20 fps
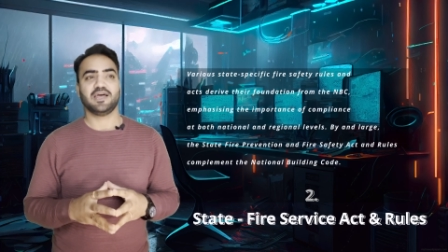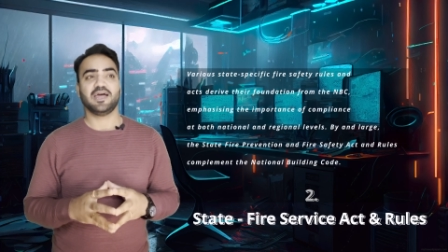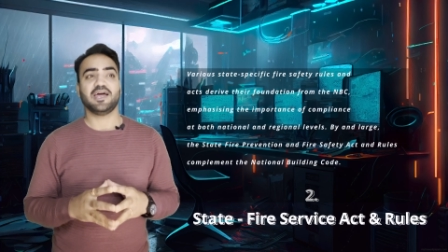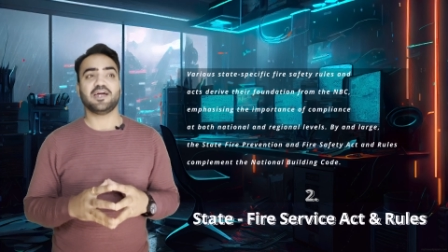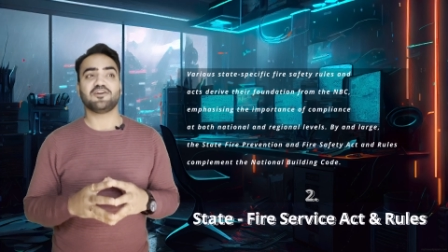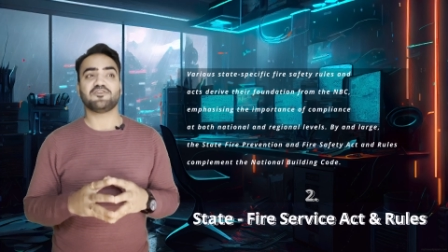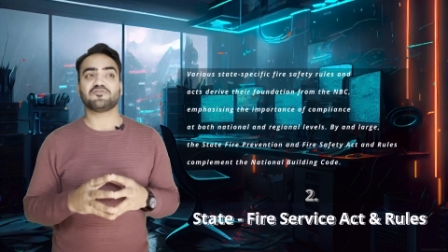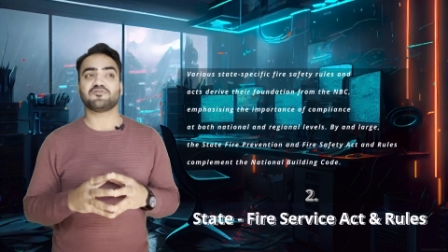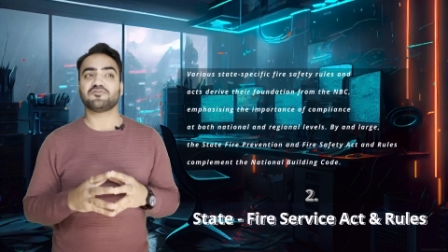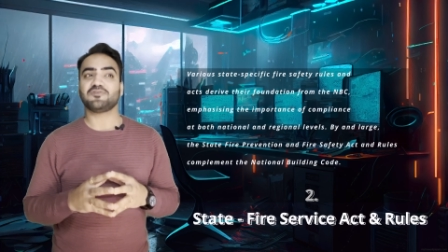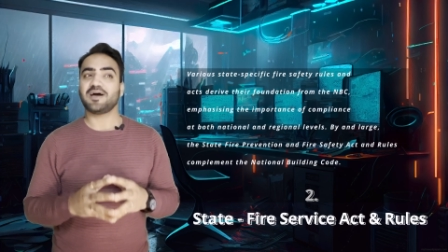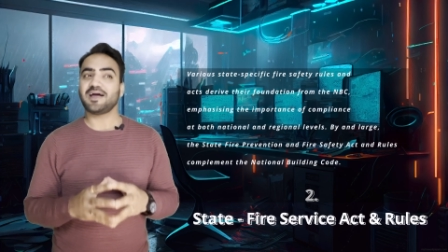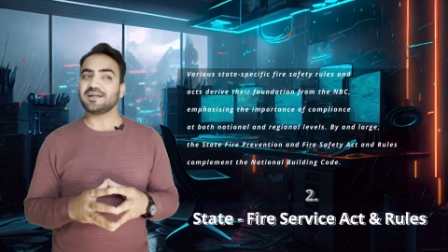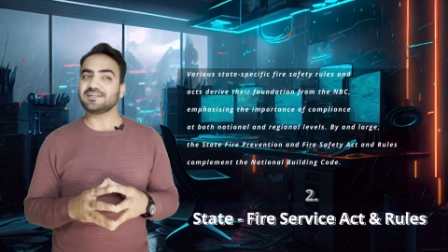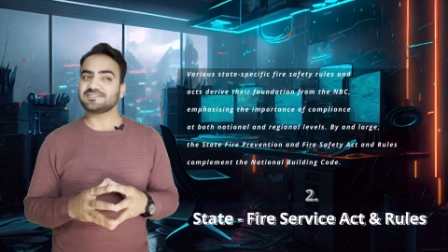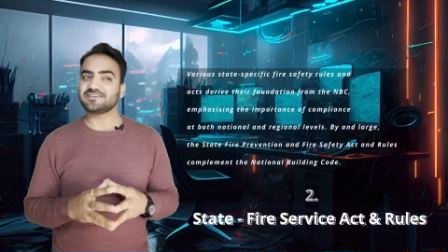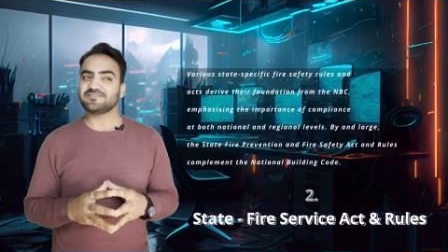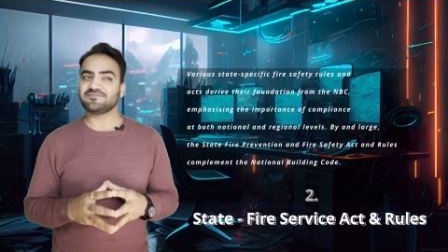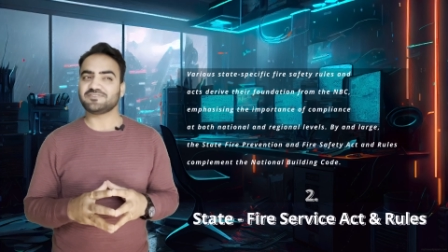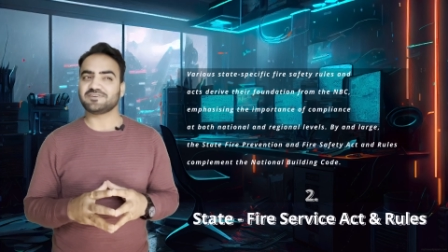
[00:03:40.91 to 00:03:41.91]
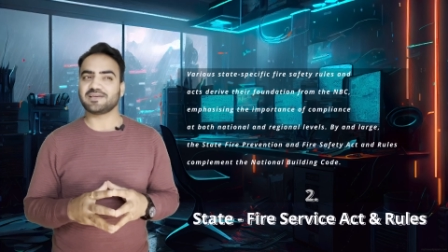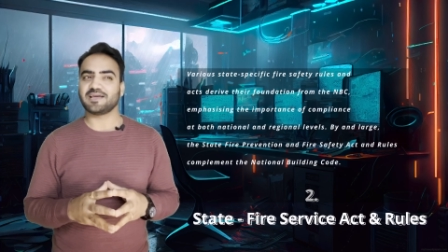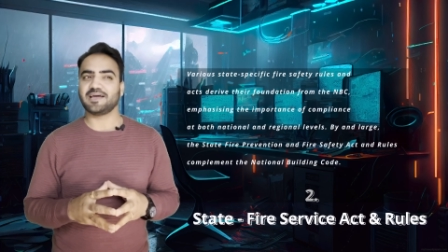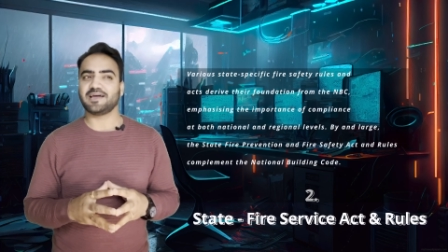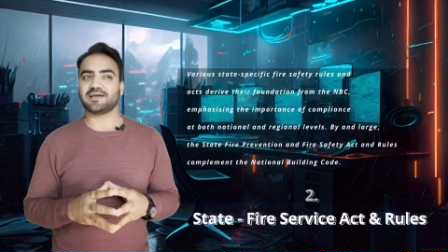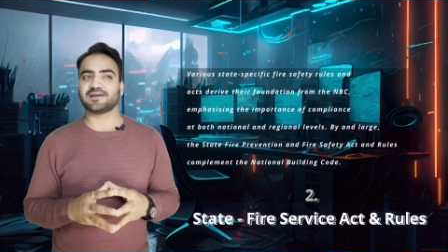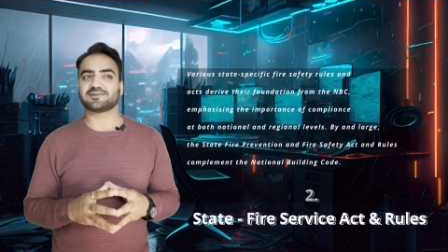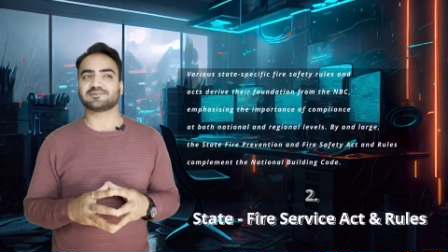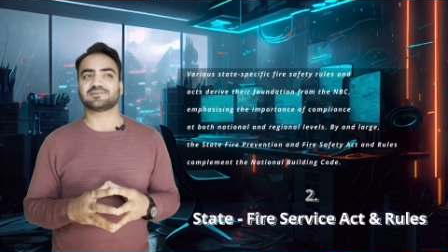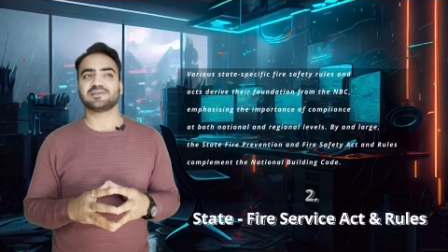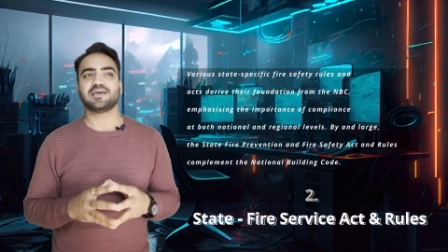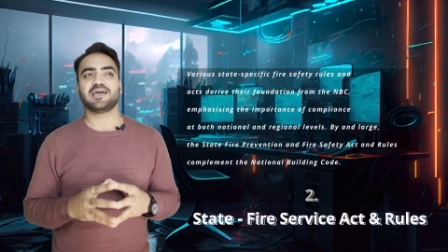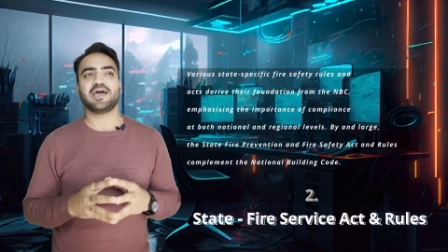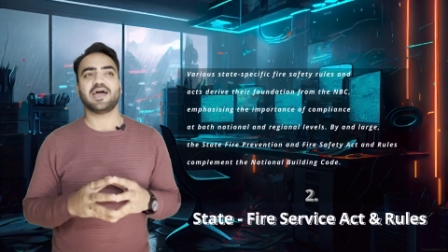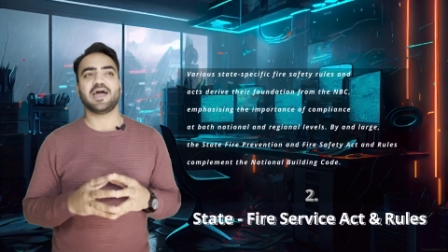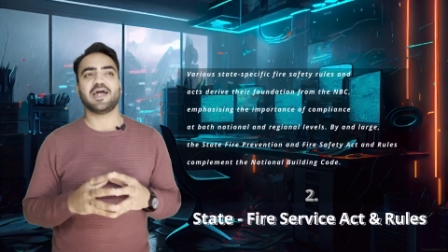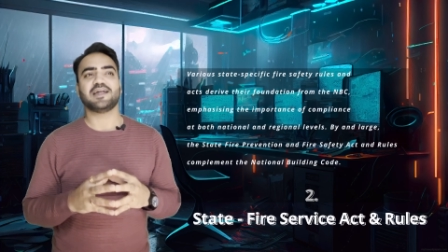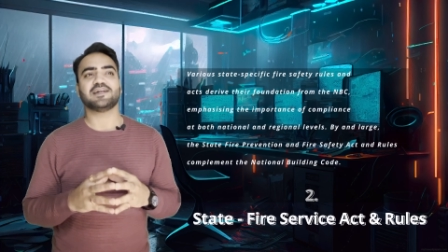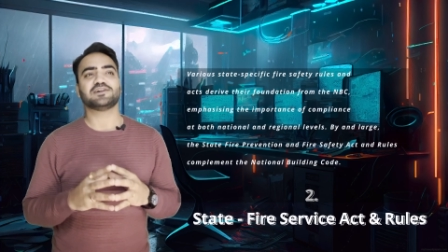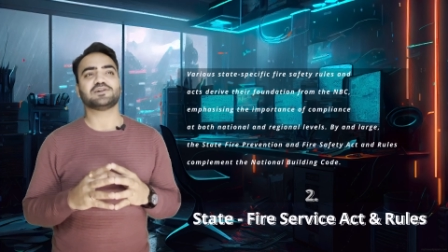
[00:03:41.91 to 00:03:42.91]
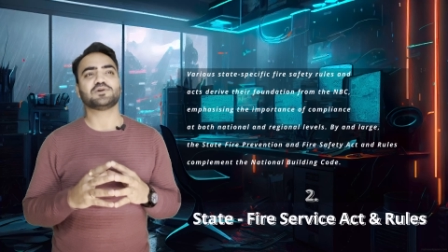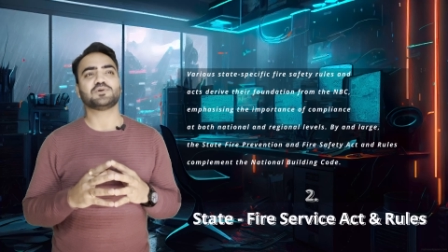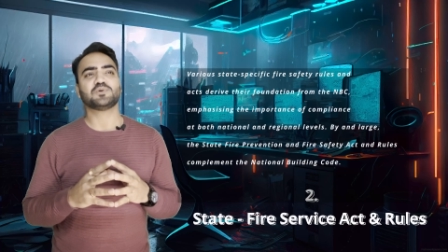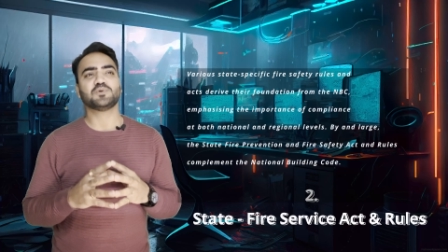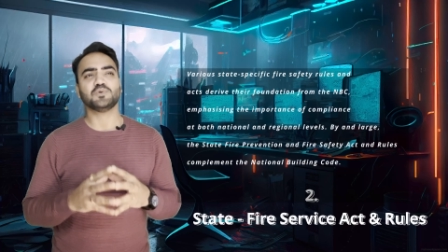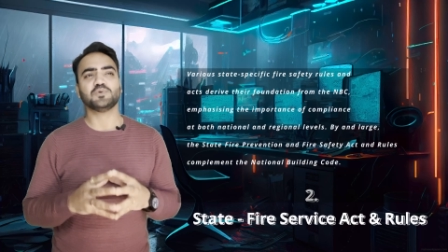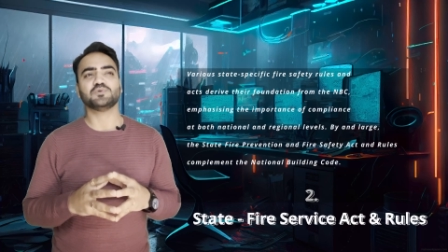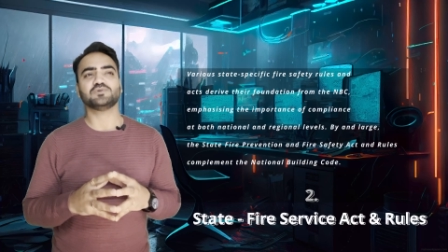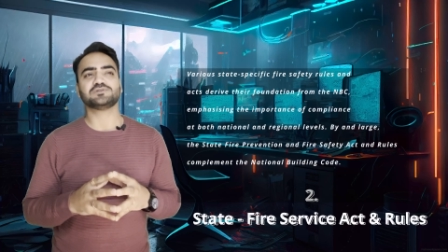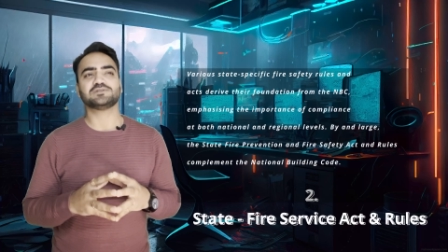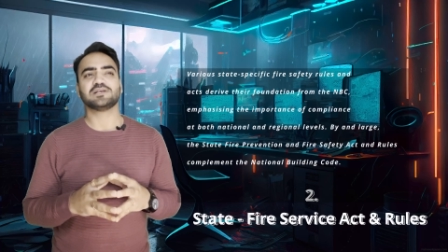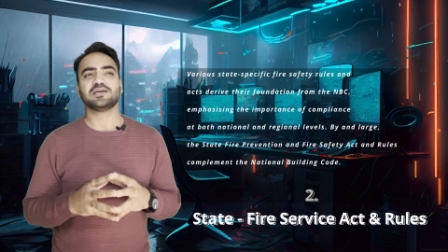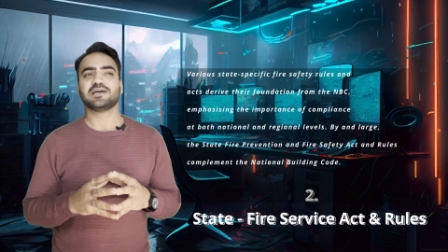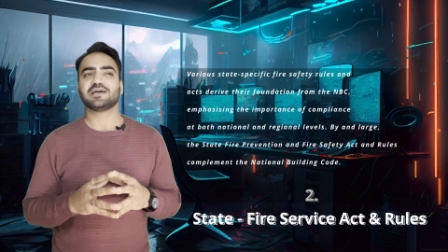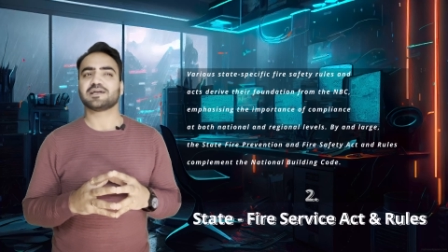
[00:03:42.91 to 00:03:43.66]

and fire safety acts and rules